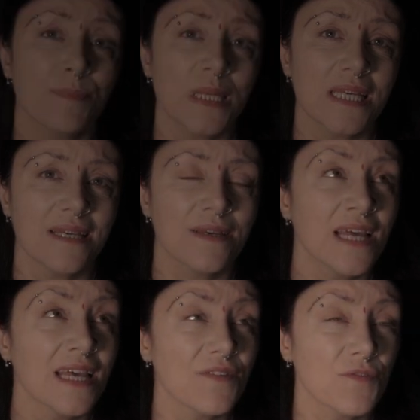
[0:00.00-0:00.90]
me,
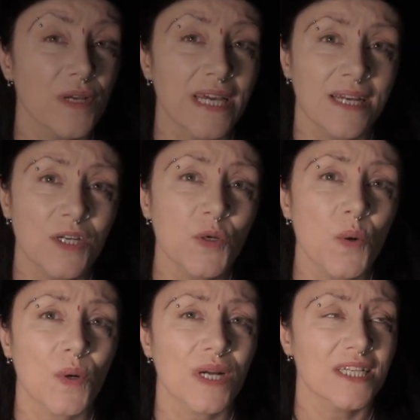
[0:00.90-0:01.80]
if we can
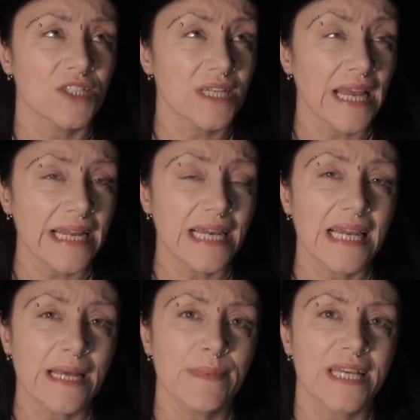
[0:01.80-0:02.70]
nourish a
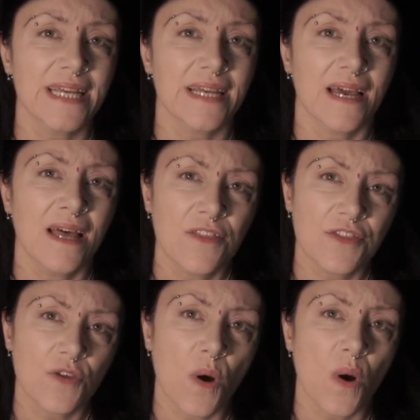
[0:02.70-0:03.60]
limiting
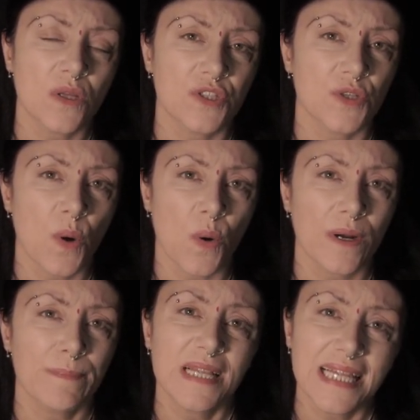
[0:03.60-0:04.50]
thought
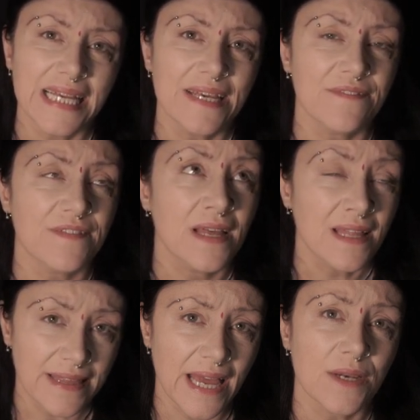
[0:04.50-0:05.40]
or belief,
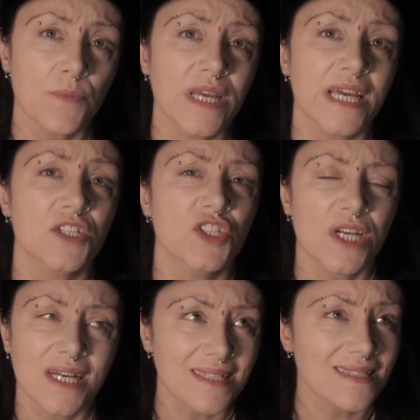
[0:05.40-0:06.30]
then we can
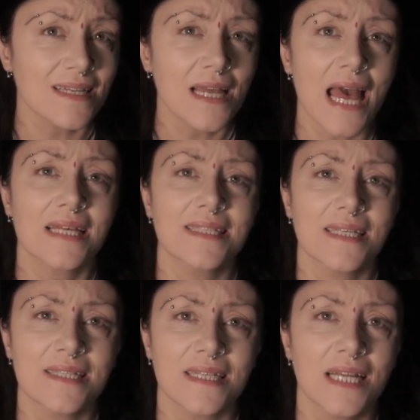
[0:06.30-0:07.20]
just as
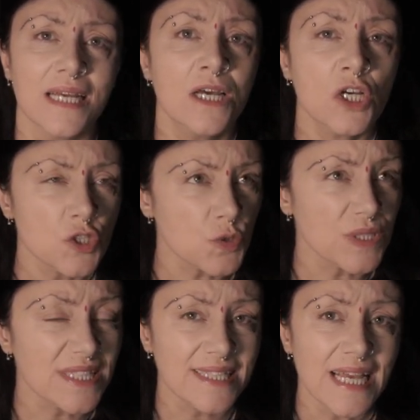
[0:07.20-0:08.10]
easily do
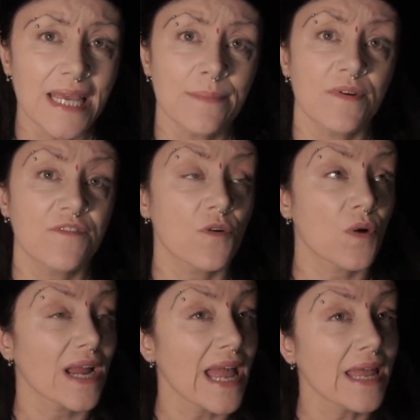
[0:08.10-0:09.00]
the same
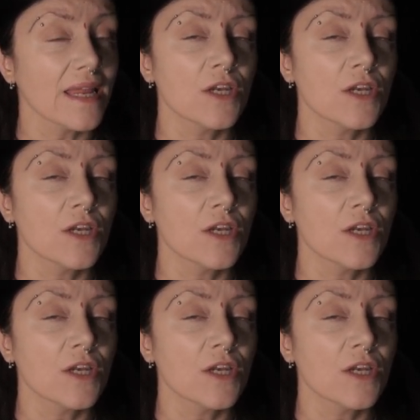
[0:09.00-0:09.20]
for a